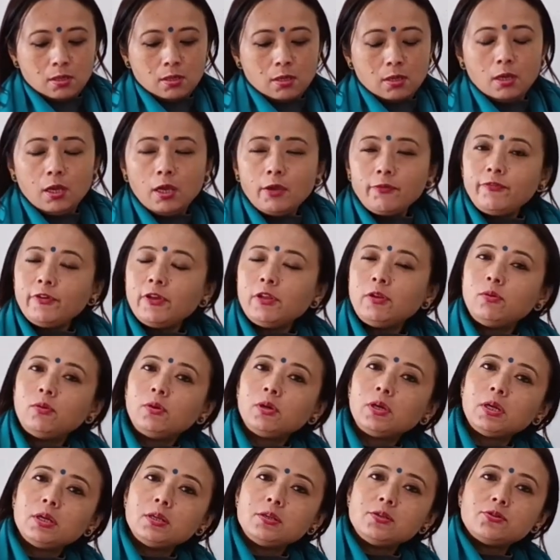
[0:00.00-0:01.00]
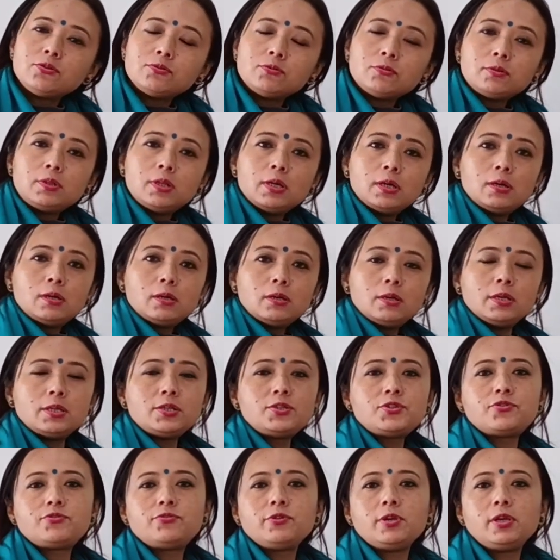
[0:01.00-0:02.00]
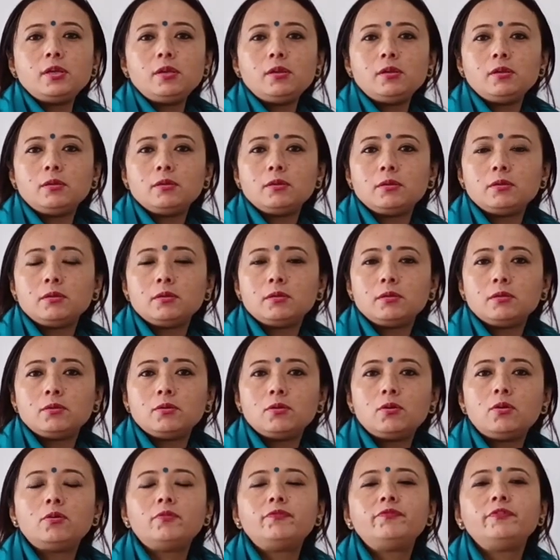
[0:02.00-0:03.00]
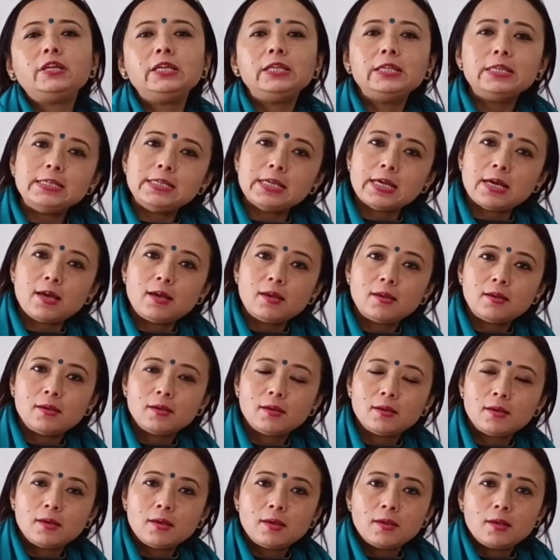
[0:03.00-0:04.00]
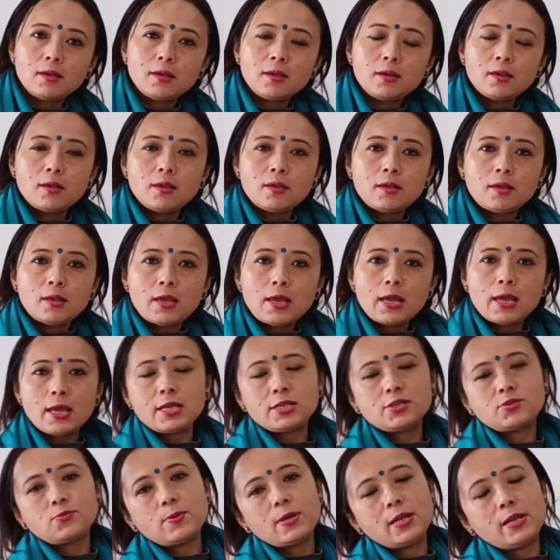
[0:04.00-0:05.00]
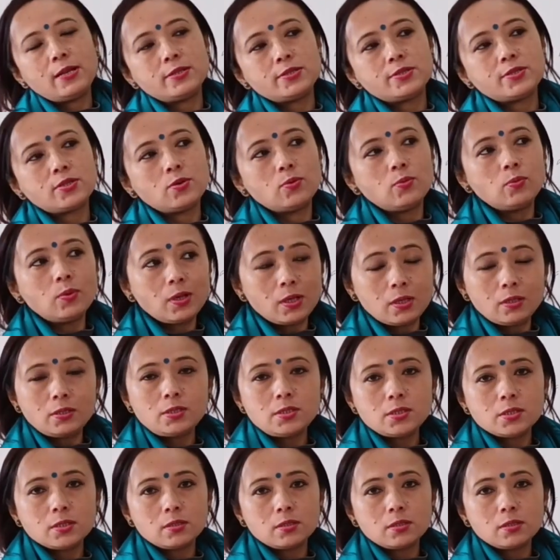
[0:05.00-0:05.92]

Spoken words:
if we look into the history of India as well as the world,